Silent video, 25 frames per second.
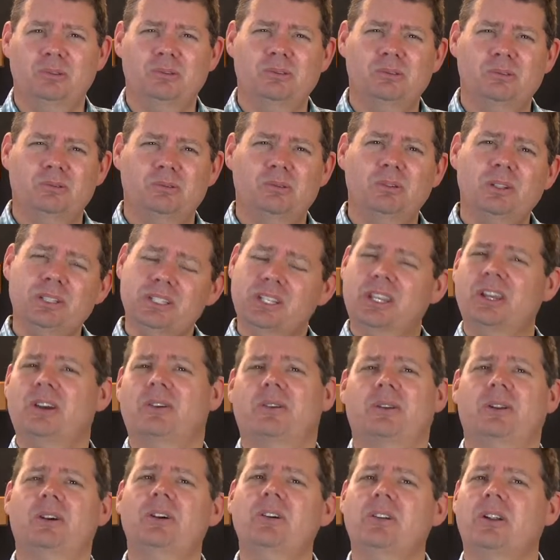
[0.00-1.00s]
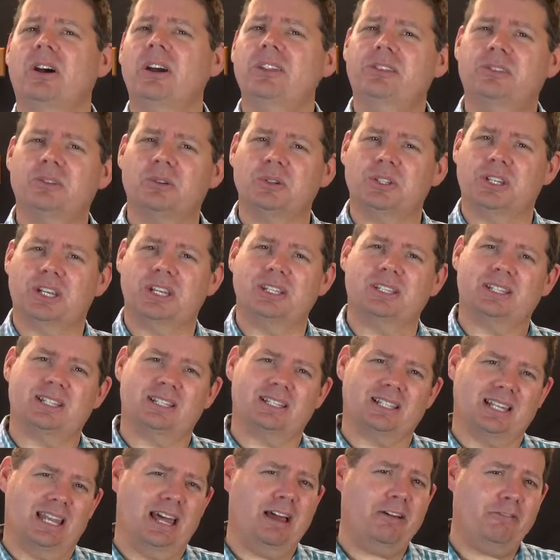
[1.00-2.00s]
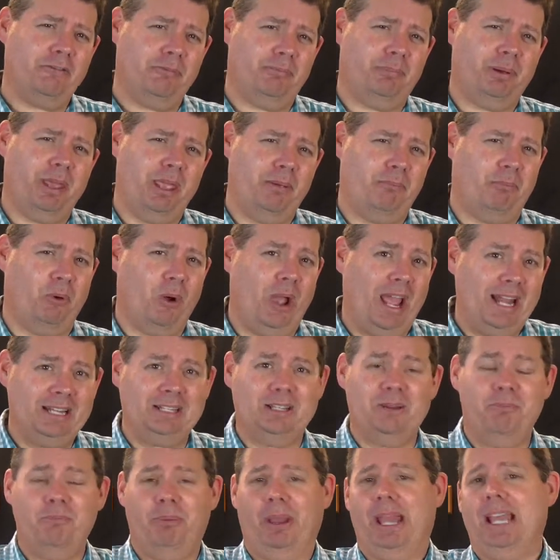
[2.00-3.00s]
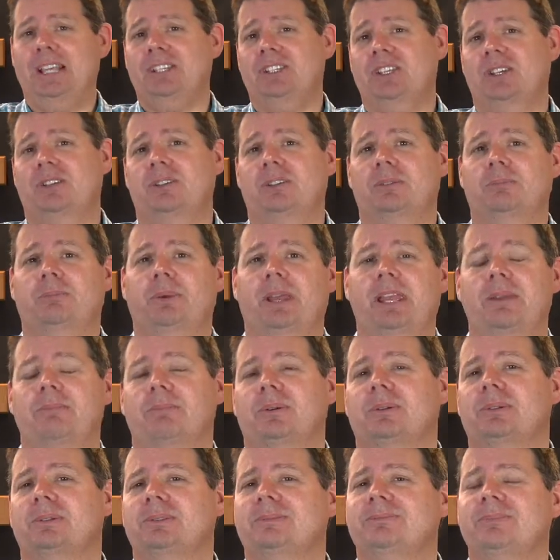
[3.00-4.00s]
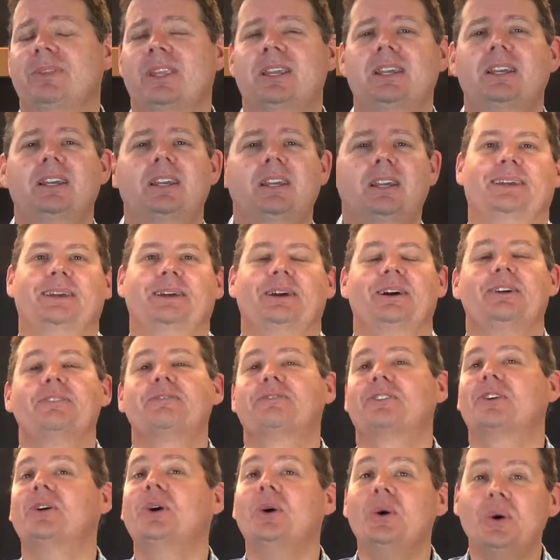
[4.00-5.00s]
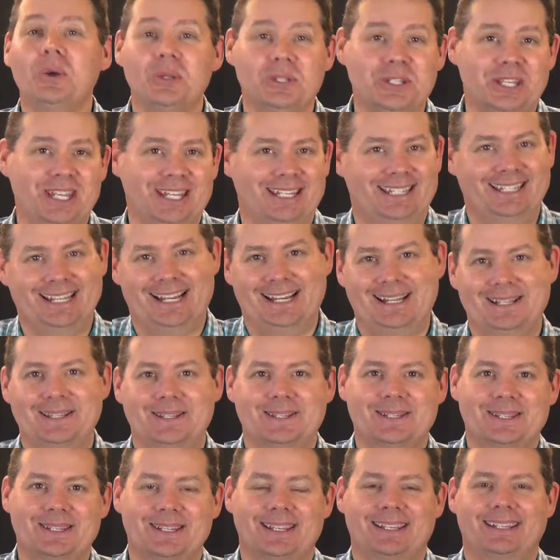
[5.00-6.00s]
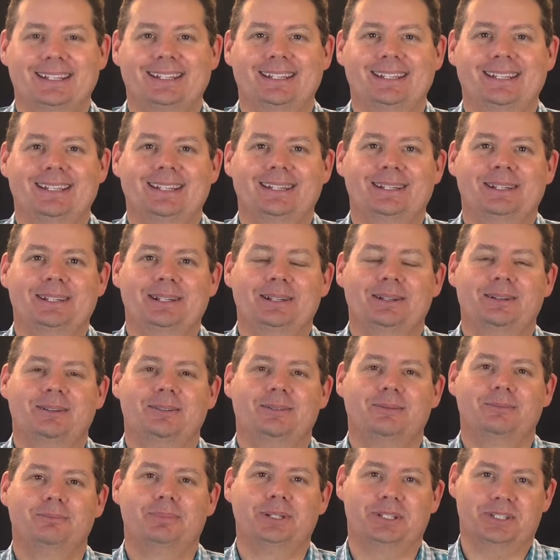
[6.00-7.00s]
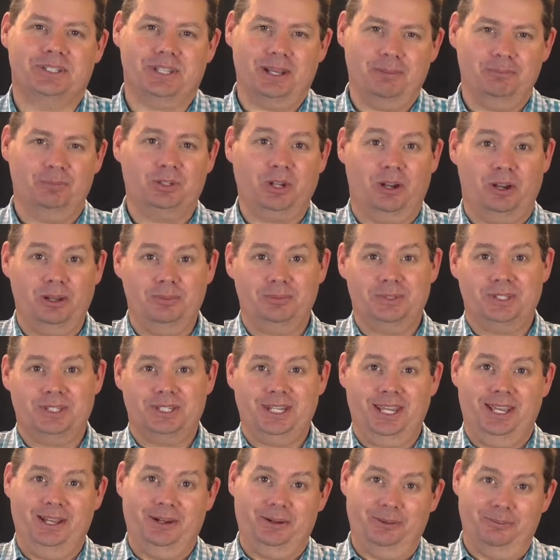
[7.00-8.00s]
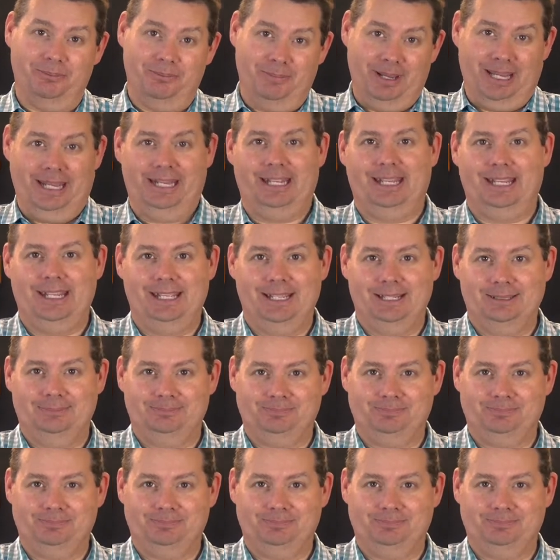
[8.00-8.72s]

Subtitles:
What's going on? I thought Jesus loved people, had compassion on people. Of course he does, but sometimes to help many,